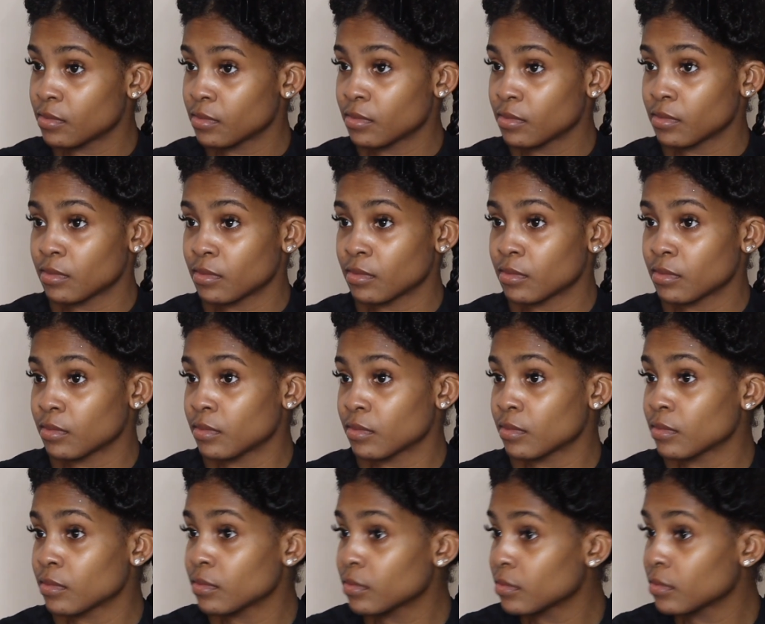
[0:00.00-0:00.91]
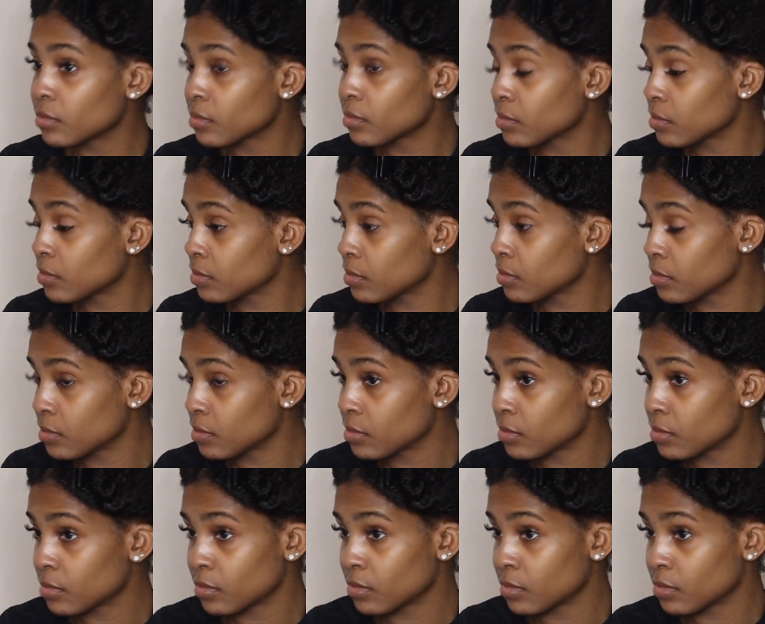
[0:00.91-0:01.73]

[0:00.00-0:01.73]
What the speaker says: Nothing is said.